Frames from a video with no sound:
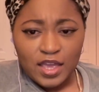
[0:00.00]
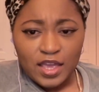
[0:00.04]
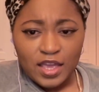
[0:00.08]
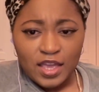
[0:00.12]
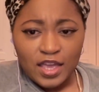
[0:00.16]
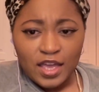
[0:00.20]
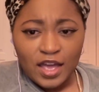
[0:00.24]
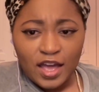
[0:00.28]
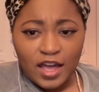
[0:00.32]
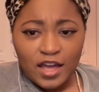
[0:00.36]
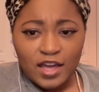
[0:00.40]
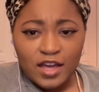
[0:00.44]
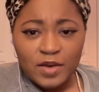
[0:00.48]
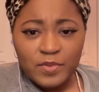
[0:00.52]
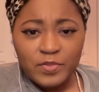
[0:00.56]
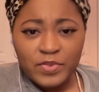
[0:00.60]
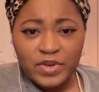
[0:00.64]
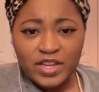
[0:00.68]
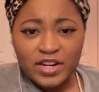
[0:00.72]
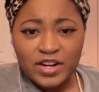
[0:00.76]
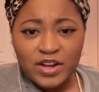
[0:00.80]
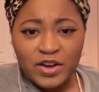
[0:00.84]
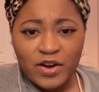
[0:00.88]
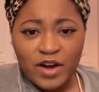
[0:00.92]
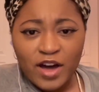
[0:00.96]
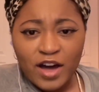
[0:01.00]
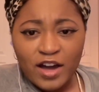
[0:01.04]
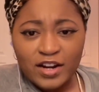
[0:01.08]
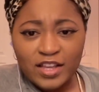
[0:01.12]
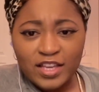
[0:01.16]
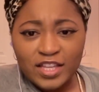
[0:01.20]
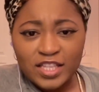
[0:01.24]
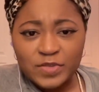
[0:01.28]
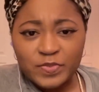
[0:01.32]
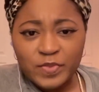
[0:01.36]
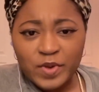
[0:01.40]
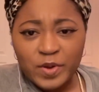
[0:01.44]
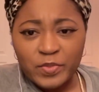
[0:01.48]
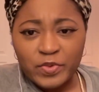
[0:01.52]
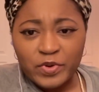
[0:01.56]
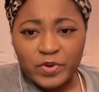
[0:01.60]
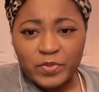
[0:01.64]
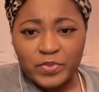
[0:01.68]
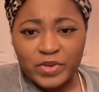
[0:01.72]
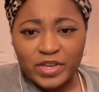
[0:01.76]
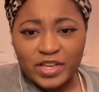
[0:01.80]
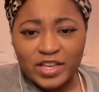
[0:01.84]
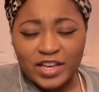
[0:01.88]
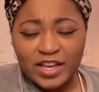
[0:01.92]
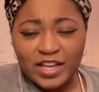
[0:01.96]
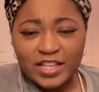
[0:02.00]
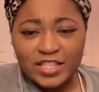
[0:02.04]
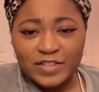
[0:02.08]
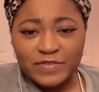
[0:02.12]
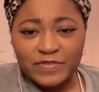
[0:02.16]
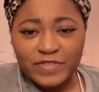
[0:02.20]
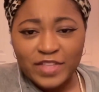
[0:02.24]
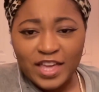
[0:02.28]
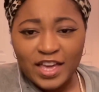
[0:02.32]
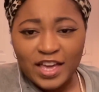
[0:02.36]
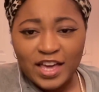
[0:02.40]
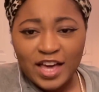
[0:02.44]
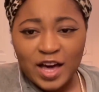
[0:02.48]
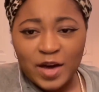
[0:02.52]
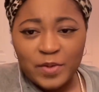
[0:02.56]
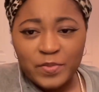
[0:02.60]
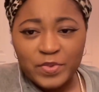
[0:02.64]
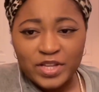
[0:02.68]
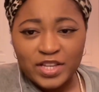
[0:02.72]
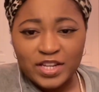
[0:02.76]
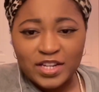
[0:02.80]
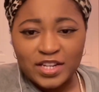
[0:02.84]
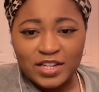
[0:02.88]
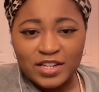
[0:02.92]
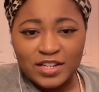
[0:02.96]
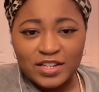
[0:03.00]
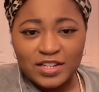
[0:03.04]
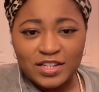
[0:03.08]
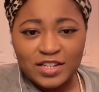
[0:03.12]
Yeah, I couldn't be no audience member because if they come in